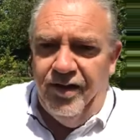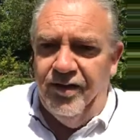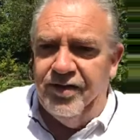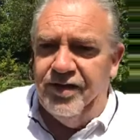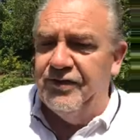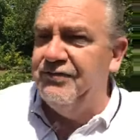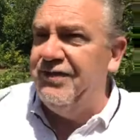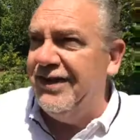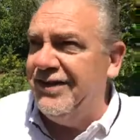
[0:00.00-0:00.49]

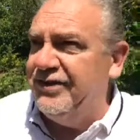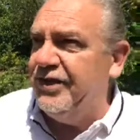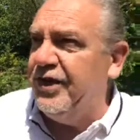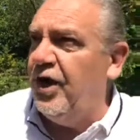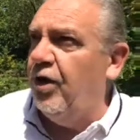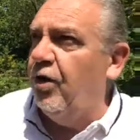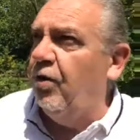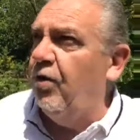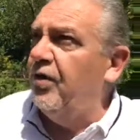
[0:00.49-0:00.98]
the
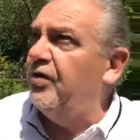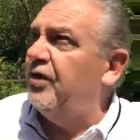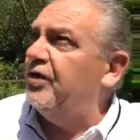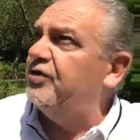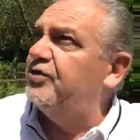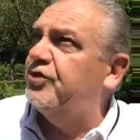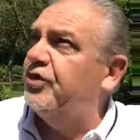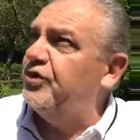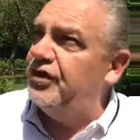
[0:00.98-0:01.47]
video
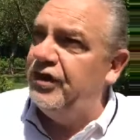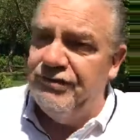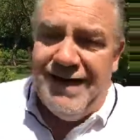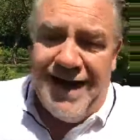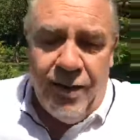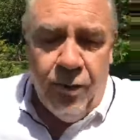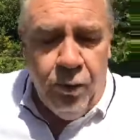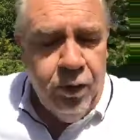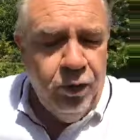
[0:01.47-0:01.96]
that took you
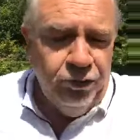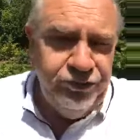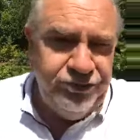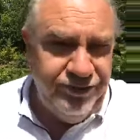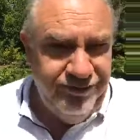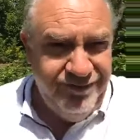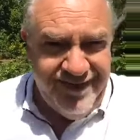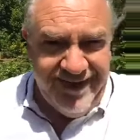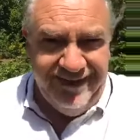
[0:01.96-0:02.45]
around
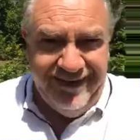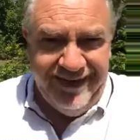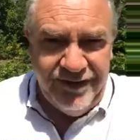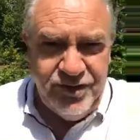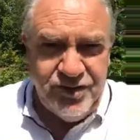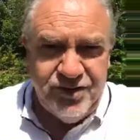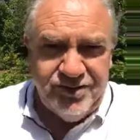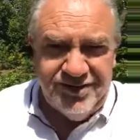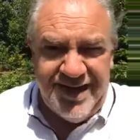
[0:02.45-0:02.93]
Walton
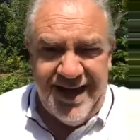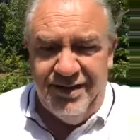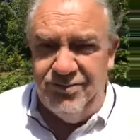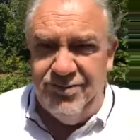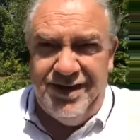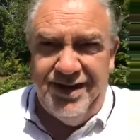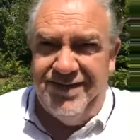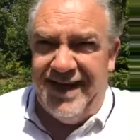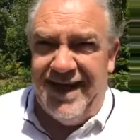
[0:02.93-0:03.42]
Village.
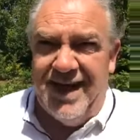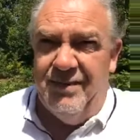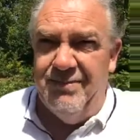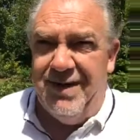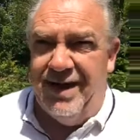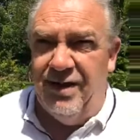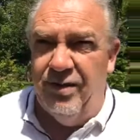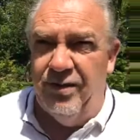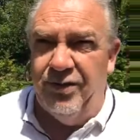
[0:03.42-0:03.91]
Did that
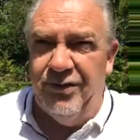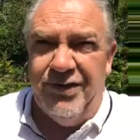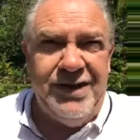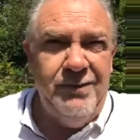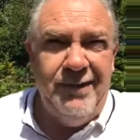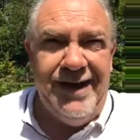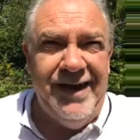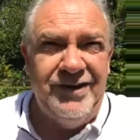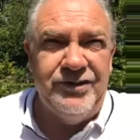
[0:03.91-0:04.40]
about 3
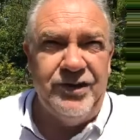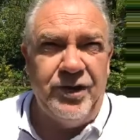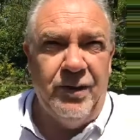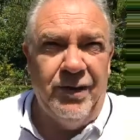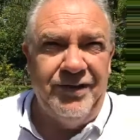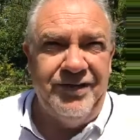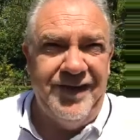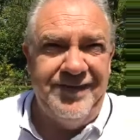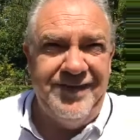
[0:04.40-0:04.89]
weeks
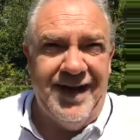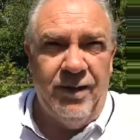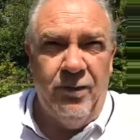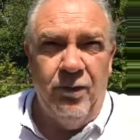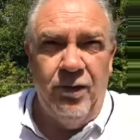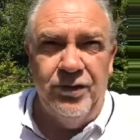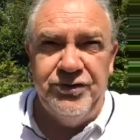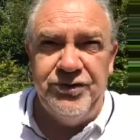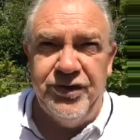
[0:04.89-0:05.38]
ago, I think that
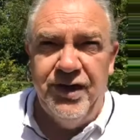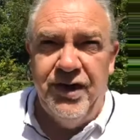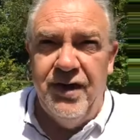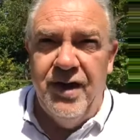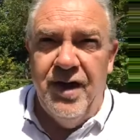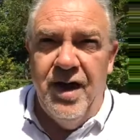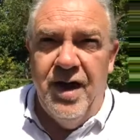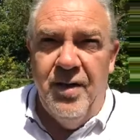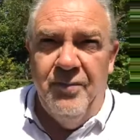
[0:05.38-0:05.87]
was.
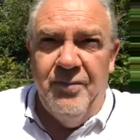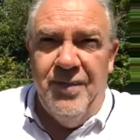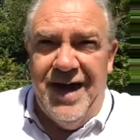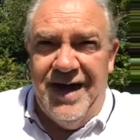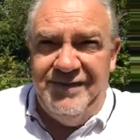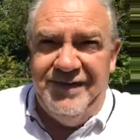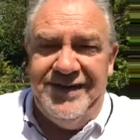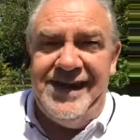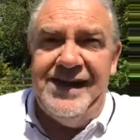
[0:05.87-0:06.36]

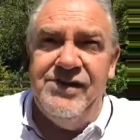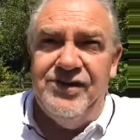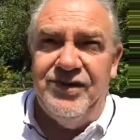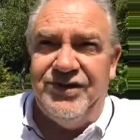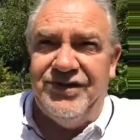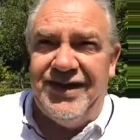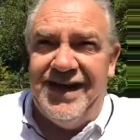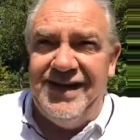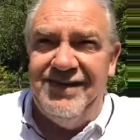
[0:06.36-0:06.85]
If you didn't
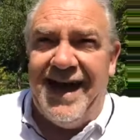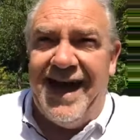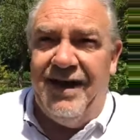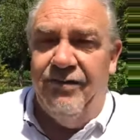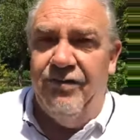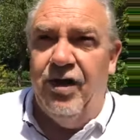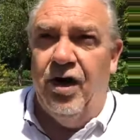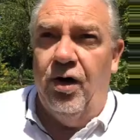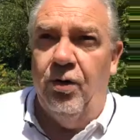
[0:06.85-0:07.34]
see
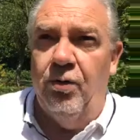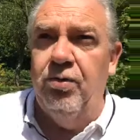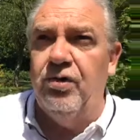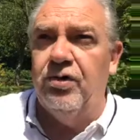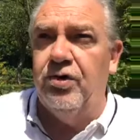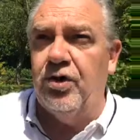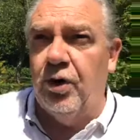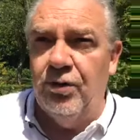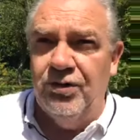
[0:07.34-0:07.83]
that, though,
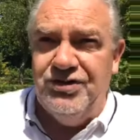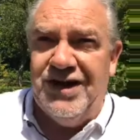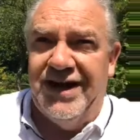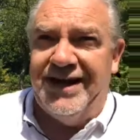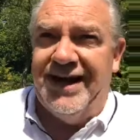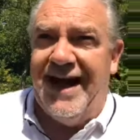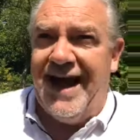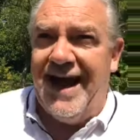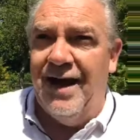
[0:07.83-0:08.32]
go and
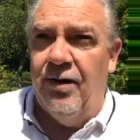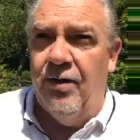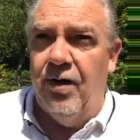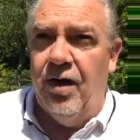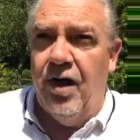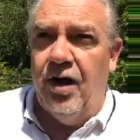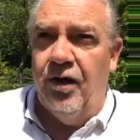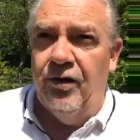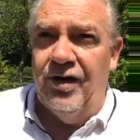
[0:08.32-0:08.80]
check it out
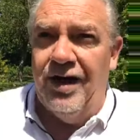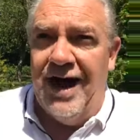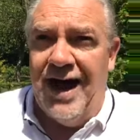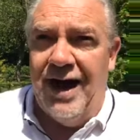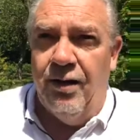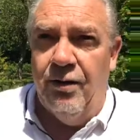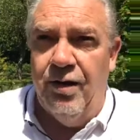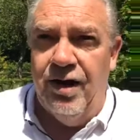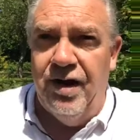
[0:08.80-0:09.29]
on
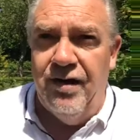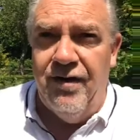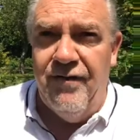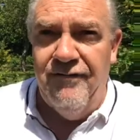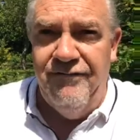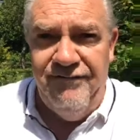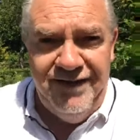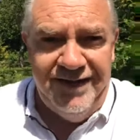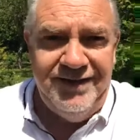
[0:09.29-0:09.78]
our
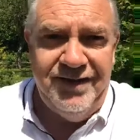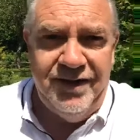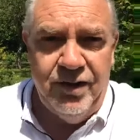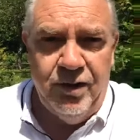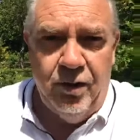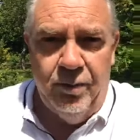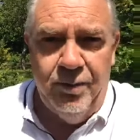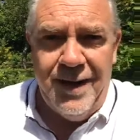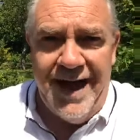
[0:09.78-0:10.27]

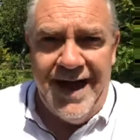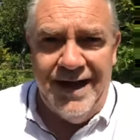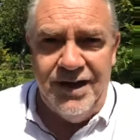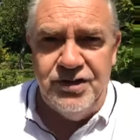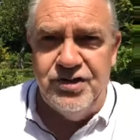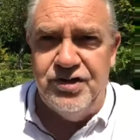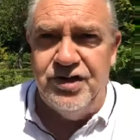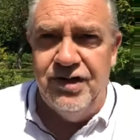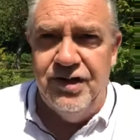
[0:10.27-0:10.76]
video
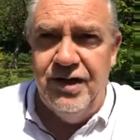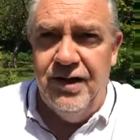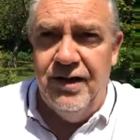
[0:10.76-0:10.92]
page,